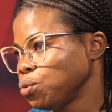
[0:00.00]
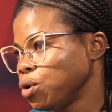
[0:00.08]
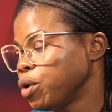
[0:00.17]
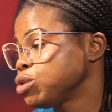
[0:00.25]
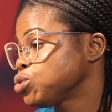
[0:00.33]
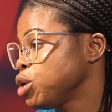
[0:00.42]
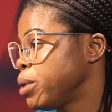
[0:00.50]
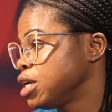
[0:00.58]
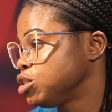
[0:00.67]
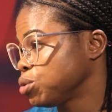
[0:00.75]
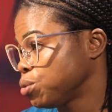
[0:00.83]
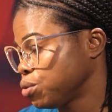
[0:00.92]
We went to
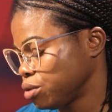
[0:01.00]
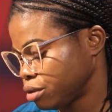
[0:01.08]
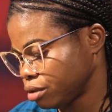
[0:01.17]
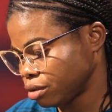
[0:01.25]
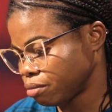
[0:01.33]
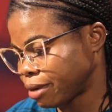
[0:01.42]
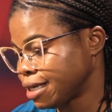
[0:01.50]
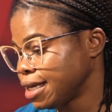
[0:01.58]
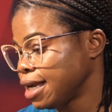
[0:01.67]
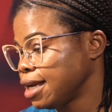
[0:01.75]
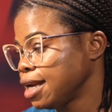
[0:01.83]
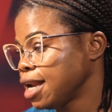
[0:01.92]
Ibadan. By
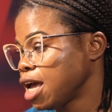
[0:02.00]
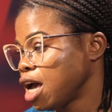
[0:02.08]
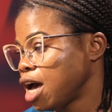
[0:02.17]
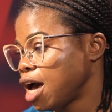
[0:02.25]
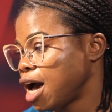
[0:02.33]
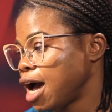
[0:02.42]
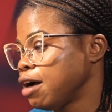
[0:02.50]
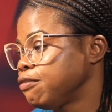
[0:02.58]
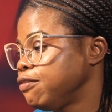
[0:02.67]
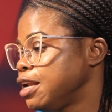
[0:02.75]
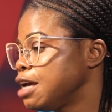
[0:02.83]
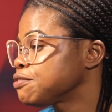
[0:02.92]
then, I
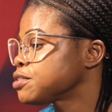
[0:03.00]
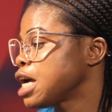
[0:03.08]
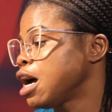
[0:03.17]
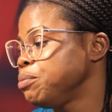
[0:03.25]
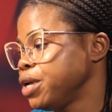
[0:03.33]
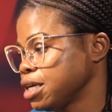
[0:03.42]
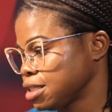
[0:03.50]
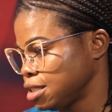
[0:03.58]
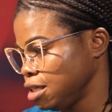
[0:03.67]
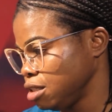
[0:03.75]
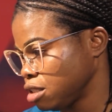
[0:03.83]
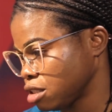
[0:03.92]
have left Abia
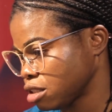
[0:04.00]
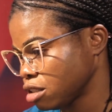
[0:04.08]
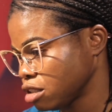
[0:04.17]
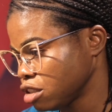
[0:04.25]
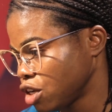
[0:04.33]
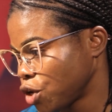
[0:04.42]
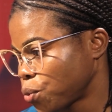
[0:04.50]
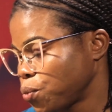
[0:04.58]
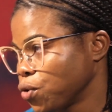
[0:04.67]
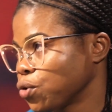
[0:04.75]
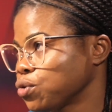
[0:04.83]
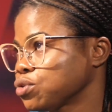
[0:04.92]
State
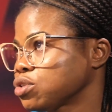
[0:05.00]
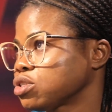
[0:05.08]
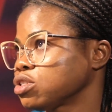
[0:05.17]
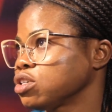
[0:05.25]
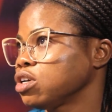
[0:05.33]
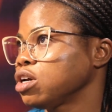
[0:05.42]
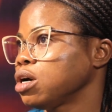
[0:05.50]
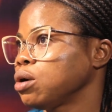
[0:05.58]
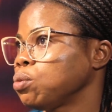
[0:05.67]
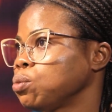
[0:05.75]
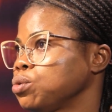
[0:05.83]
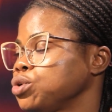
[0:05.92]
because
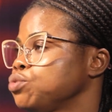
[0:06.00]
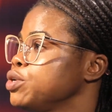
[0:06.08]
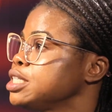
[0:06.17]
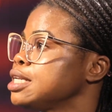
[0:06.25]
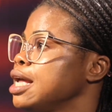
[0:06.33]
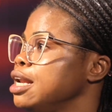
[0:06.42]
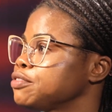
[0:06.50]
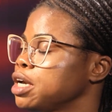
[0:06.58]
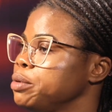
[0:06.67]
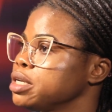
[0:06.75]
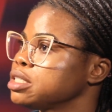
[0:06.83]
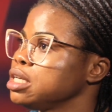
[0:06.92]
the reason I left
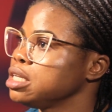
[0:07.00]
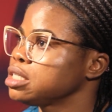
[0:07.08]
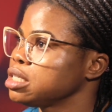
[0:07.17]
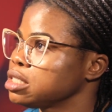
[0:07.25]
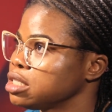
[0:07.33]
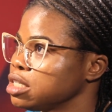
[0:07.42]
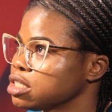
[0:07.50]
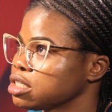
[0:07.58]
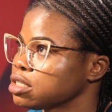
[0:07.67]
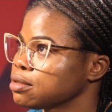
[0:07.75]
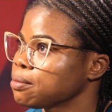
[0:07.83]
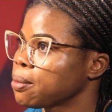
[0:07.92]
Abia State is
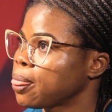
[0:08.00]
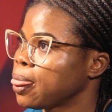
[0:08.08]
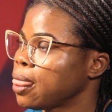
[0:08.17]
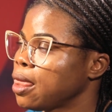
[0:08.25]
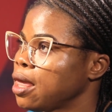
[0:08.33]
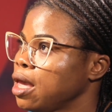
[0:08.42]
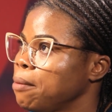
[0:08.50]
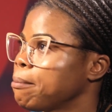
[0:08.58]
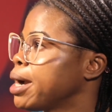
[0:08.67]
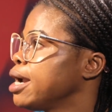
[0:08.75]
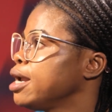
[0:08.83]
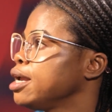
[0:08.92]
this.
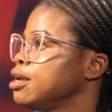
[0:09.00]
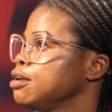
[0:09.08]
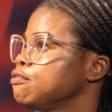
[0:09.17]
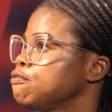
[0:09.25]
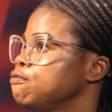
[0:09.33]
My